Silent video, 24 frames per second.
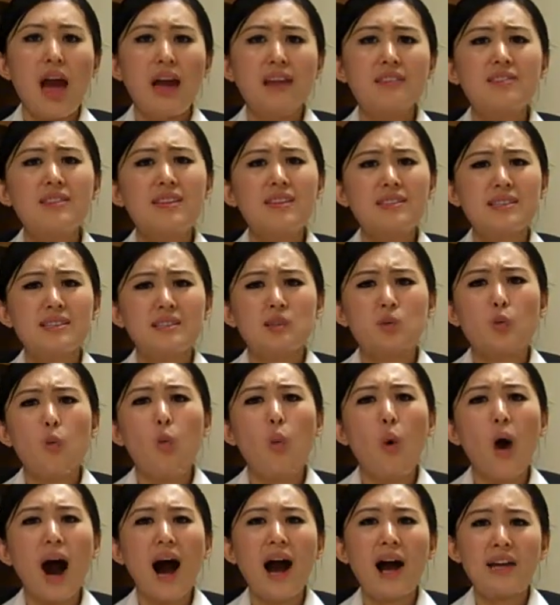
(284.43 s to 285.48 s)
And this is
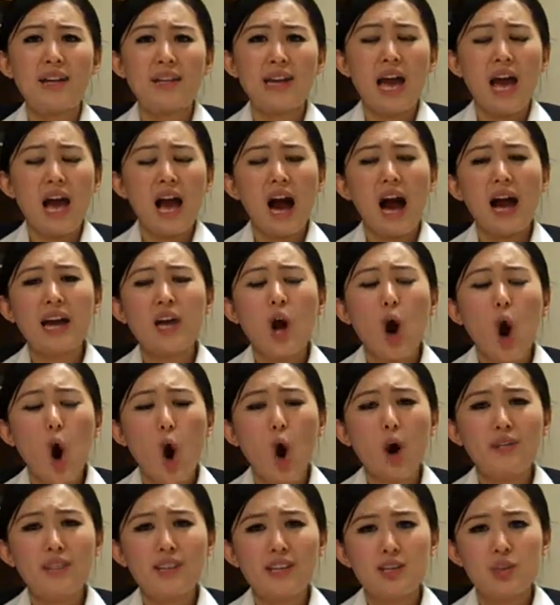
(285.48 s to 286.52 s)
why I
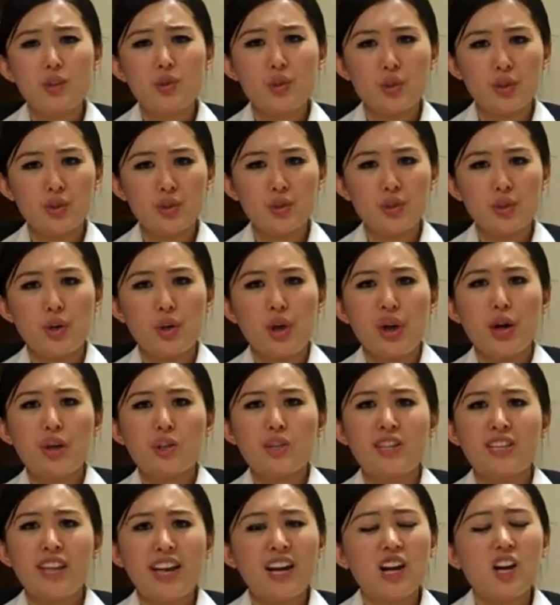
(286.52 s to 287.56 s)
honor you
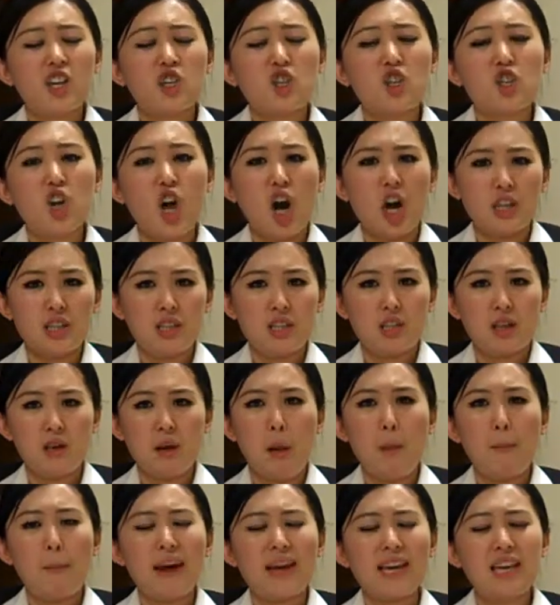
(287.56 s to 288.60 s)
to take a shot
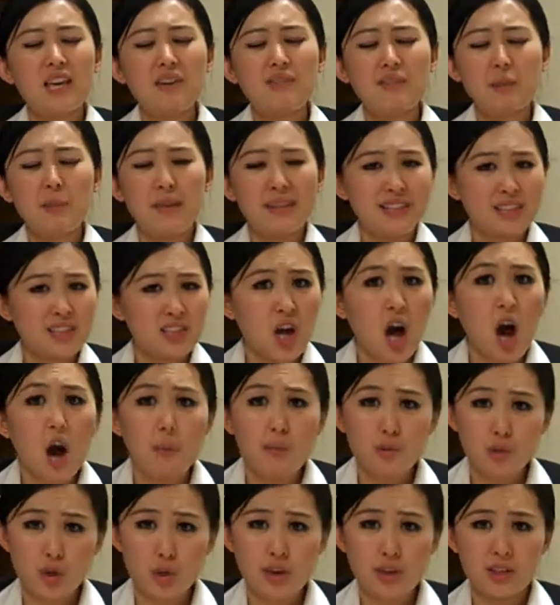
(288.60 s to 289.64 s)
by giving me this
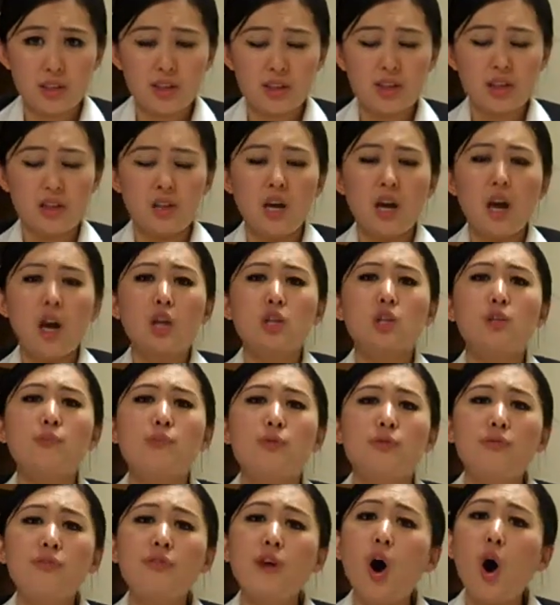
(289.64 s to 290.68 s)
opportunity to
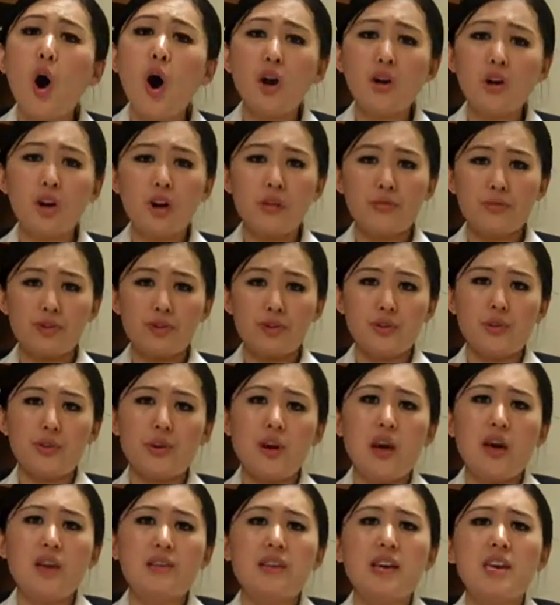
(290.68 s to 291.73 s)
prove all of you
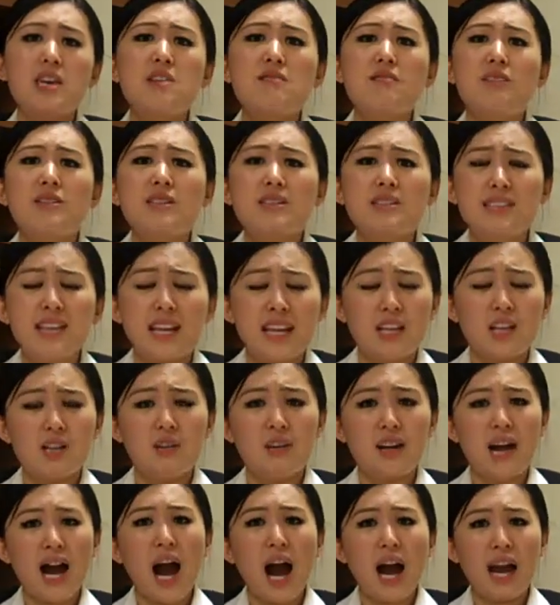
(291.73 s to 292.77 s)
that even this
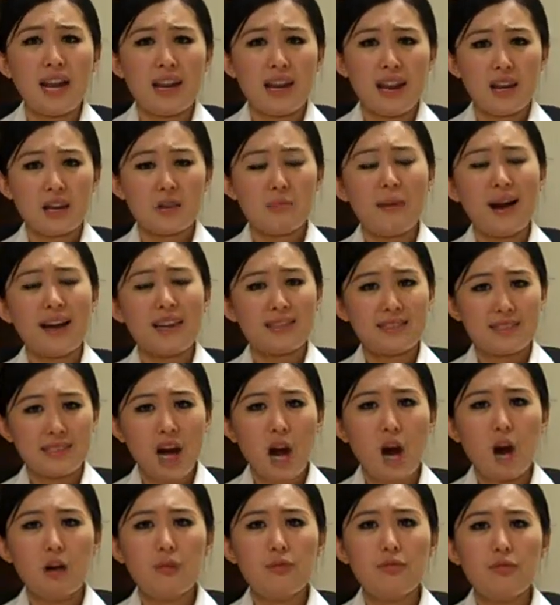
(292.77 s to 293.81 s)
little guy like
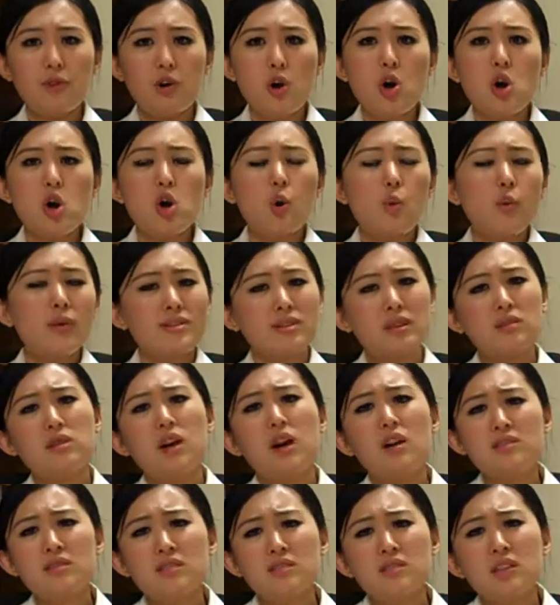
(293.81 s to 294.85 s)
myself without
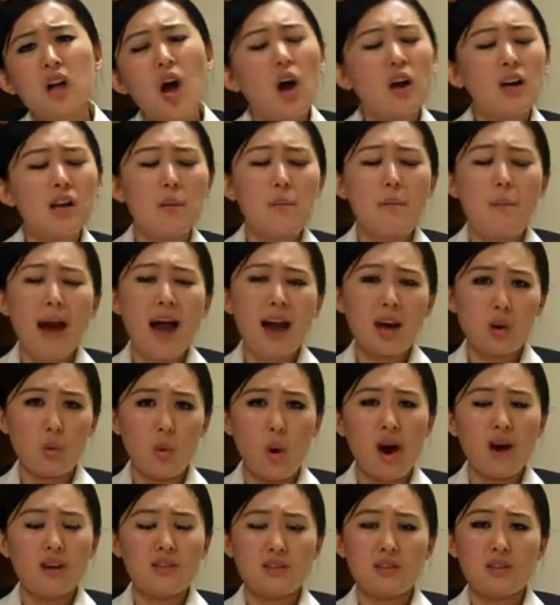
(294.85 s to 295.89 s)
a solid
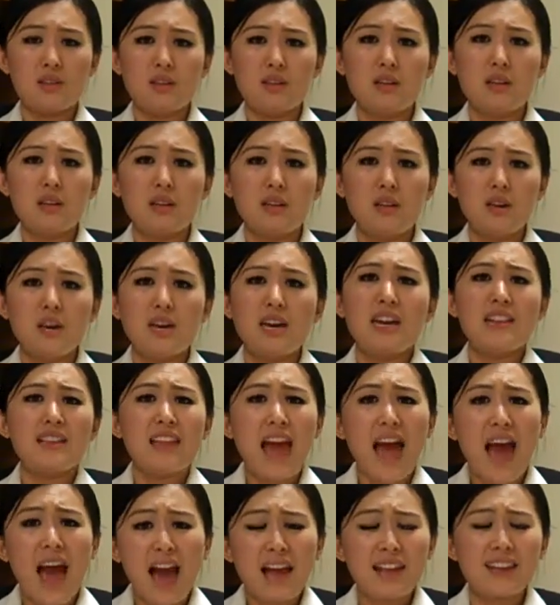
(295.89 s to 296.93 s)
background
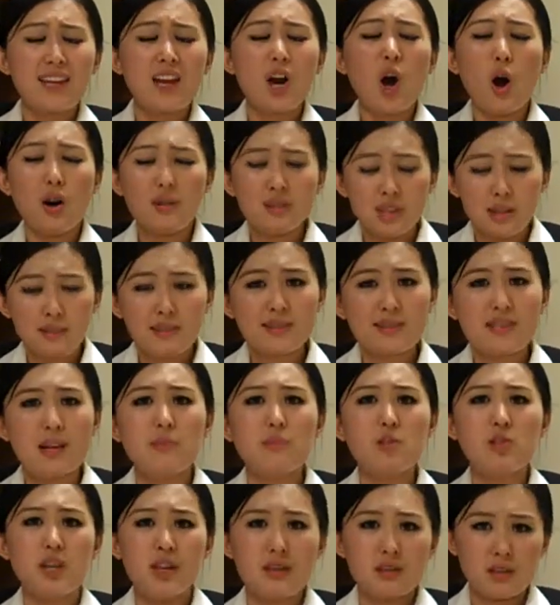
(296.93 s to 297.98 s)
in any content
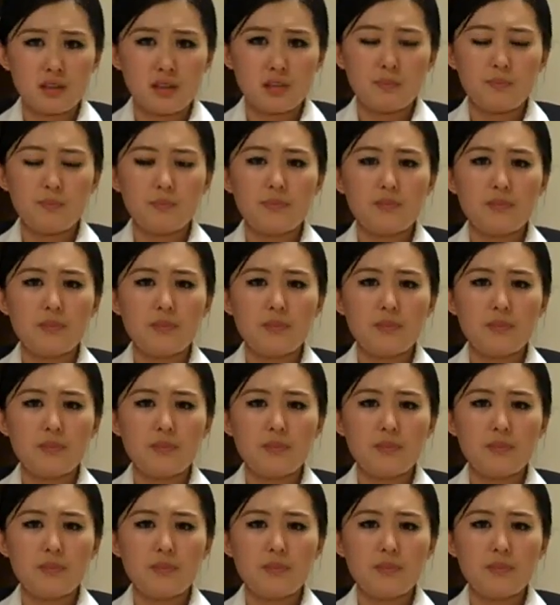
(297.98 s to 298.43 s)
subject